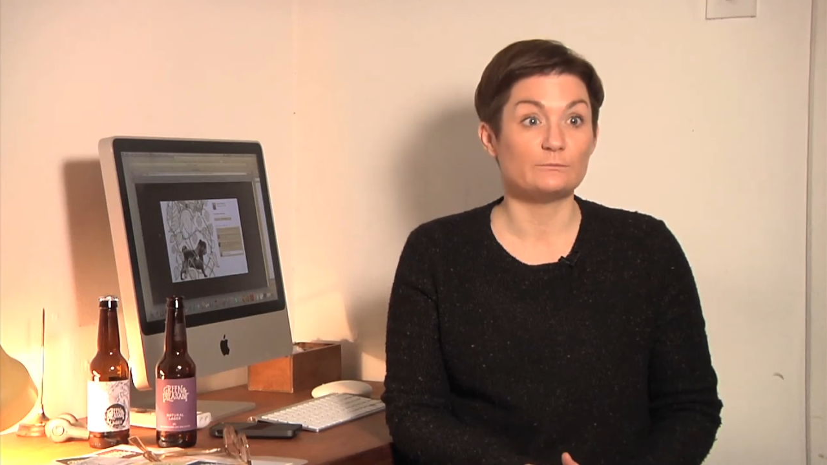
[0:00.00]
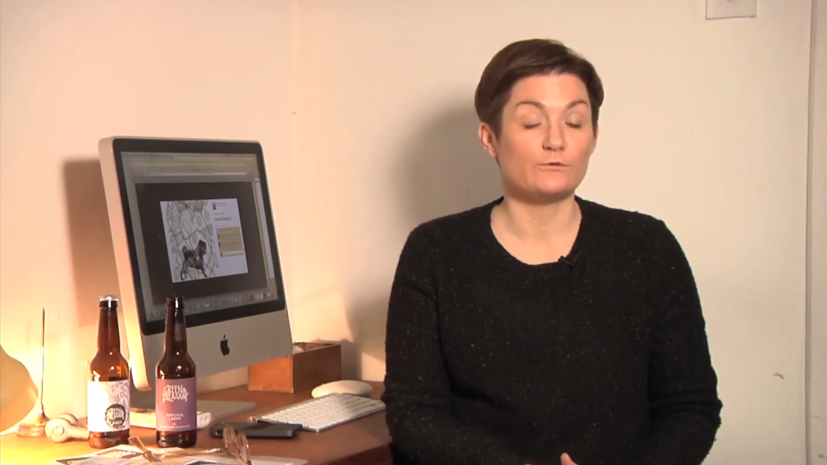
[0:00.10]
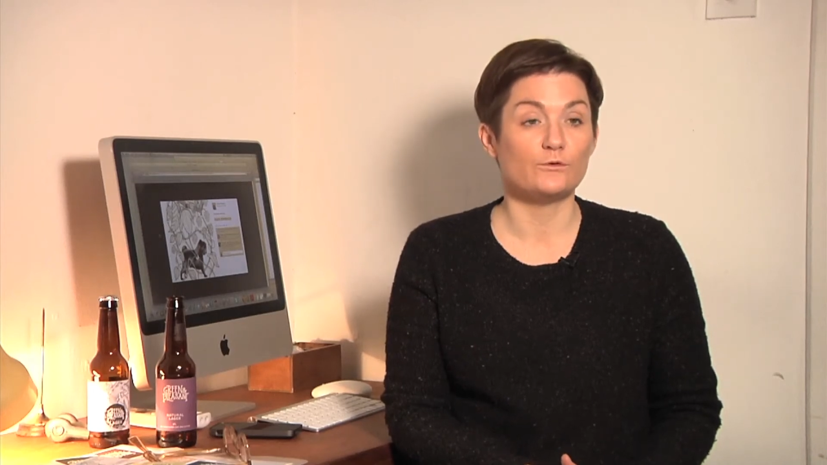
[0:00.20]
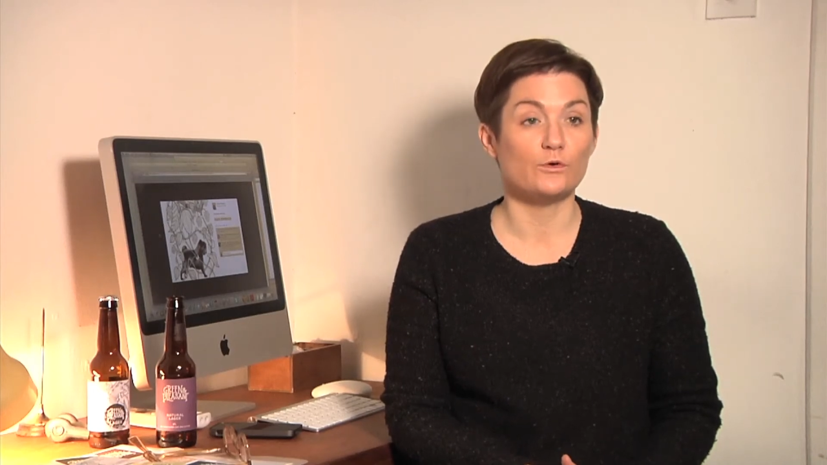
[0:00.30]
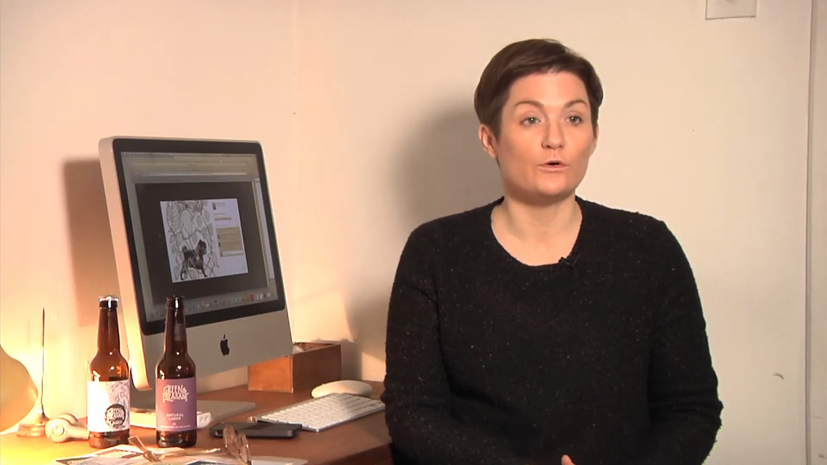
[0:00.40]

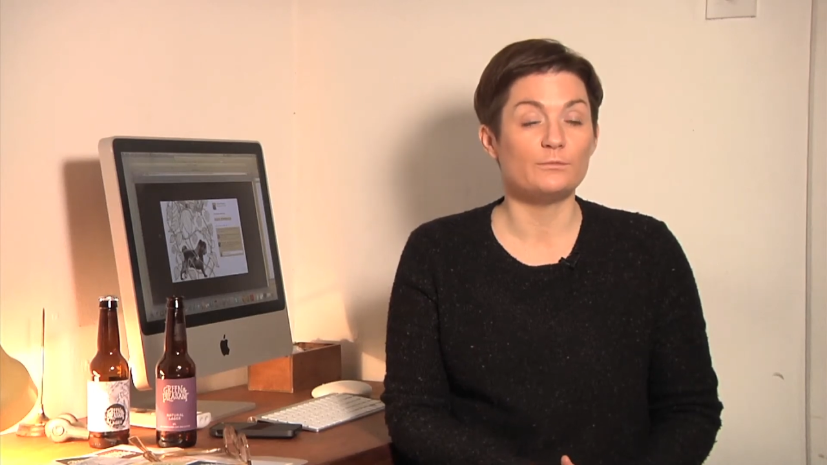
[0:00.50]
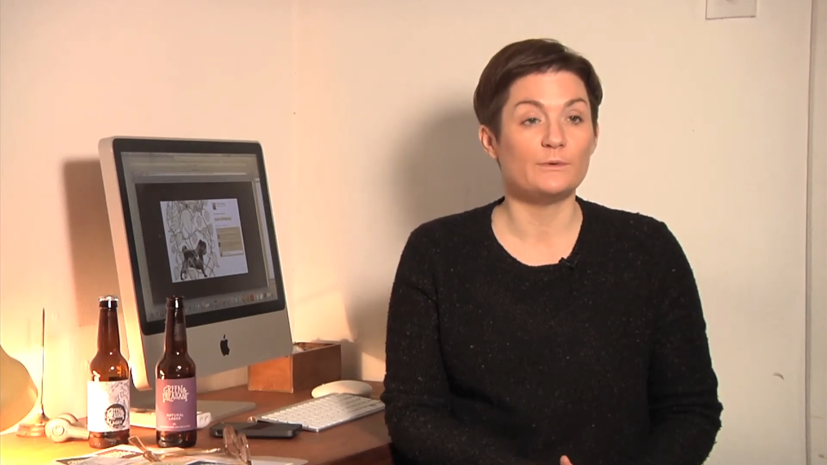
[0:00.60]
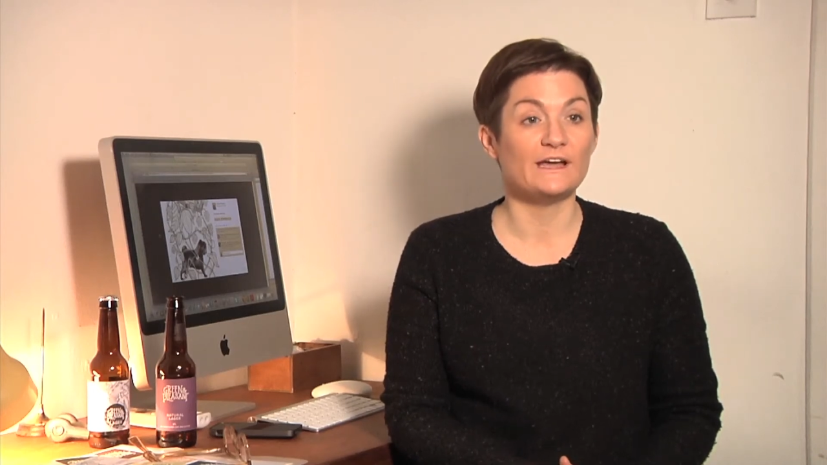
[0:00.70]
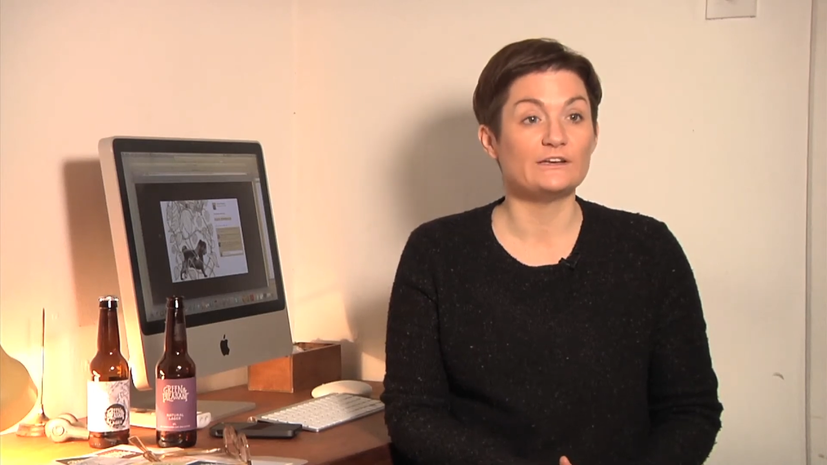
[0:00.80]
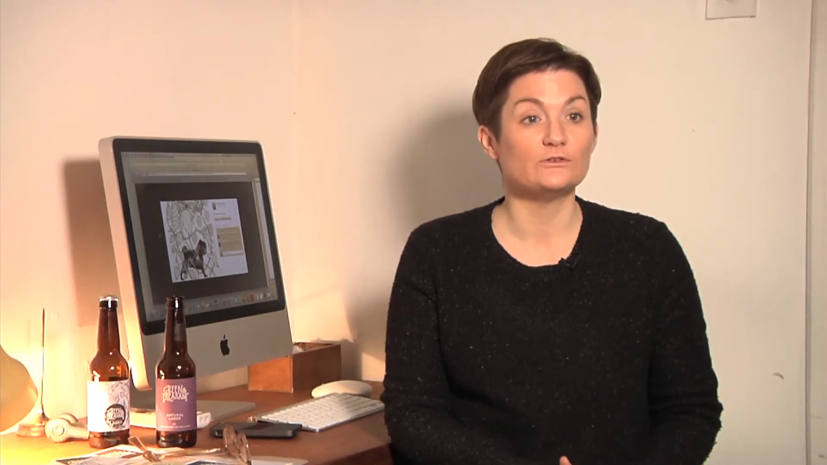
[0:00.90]
before, but we
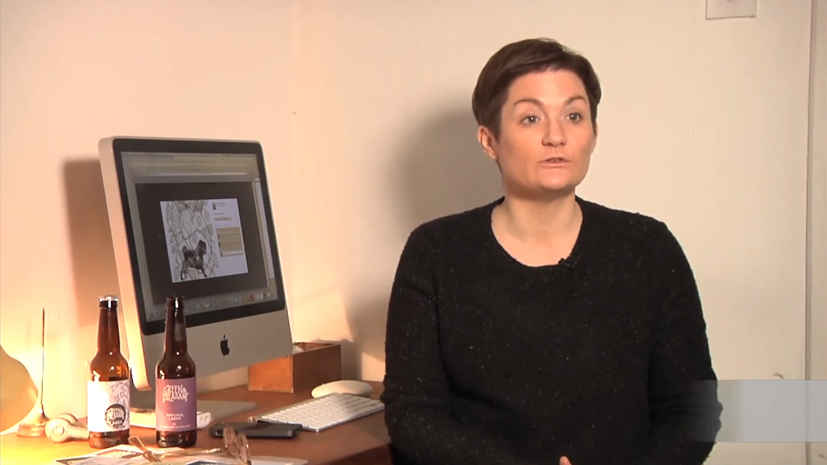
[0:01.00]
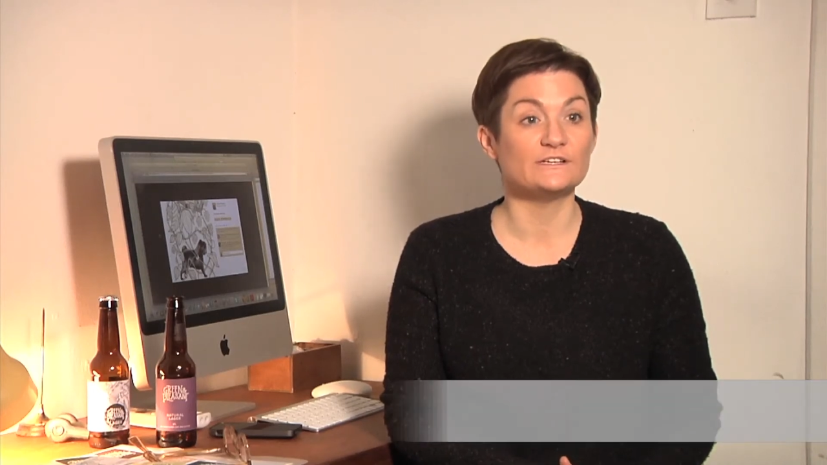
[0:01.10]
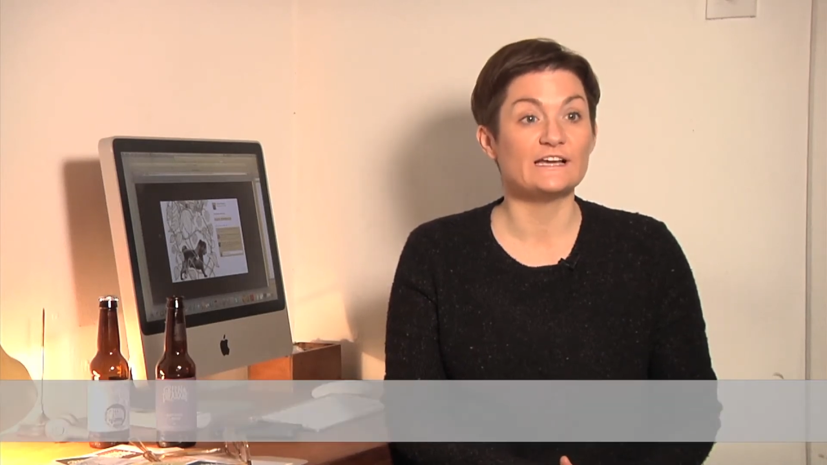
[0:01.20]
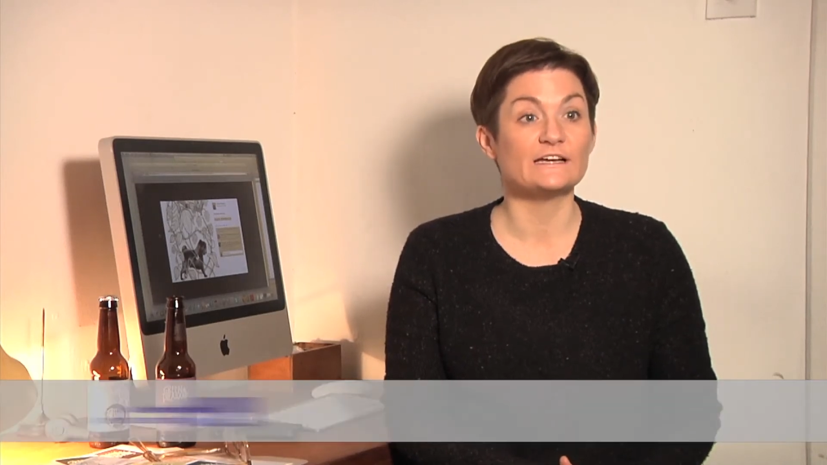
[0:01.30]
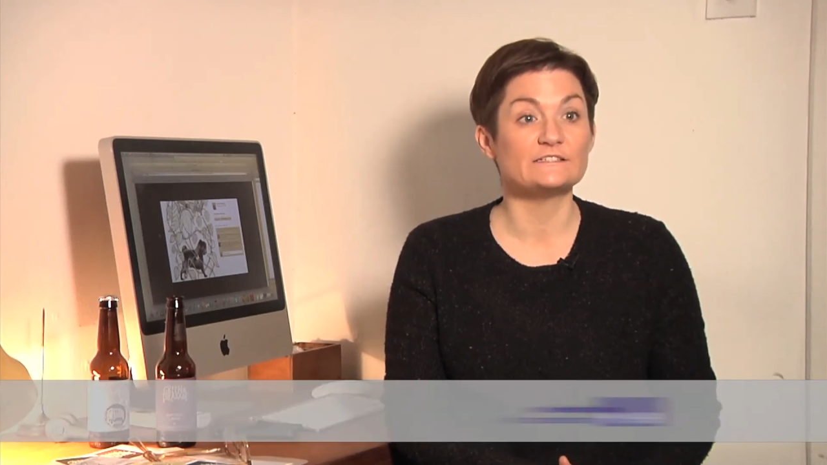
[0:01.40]
had a
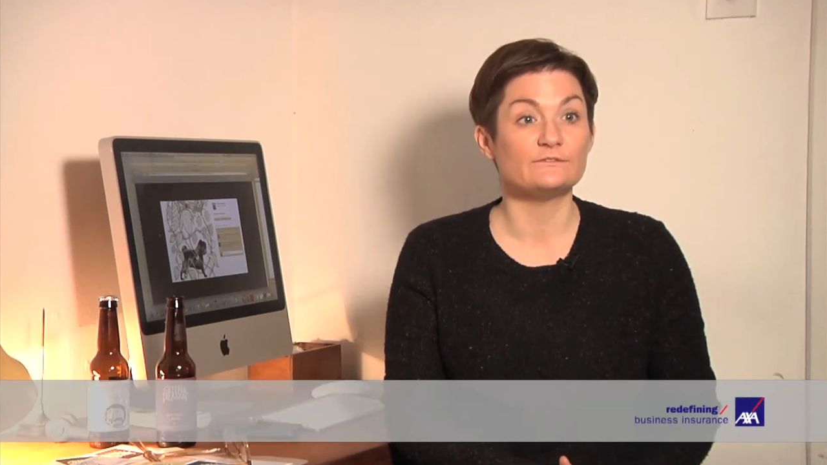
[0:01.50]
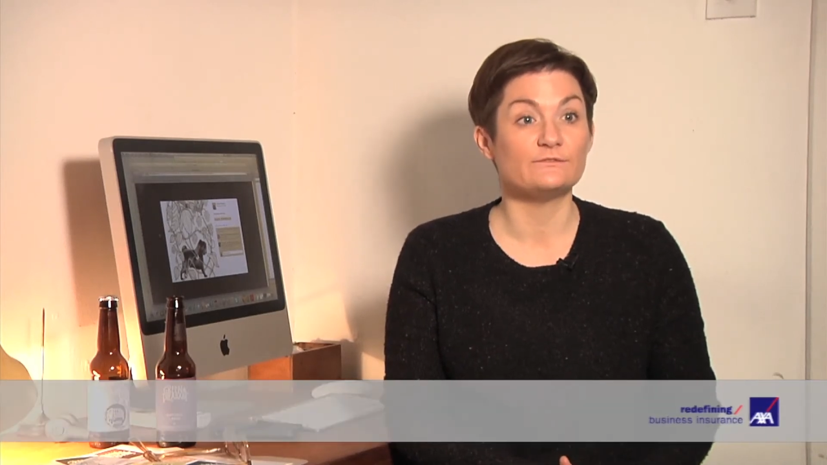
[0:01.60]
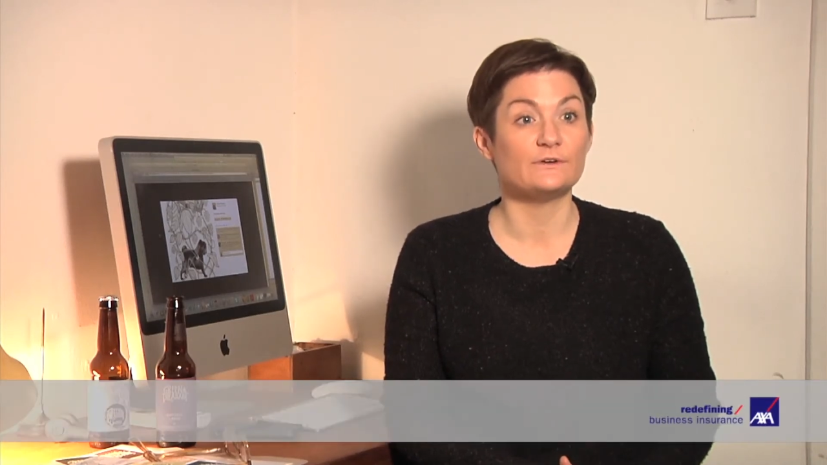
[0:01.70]
non-executive